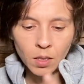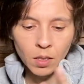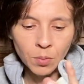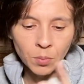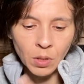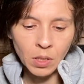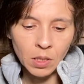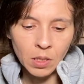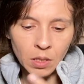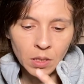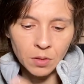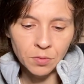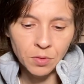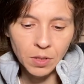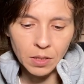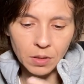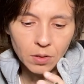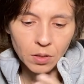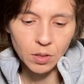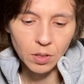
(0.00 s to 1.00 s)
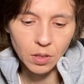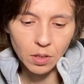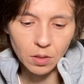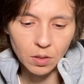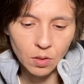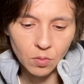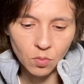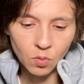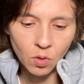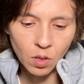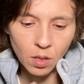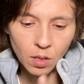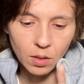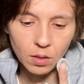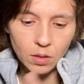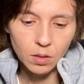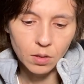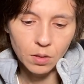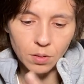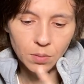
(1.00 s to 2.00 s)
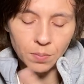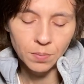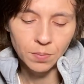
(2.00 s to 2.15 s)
me clarify the Six of Wands.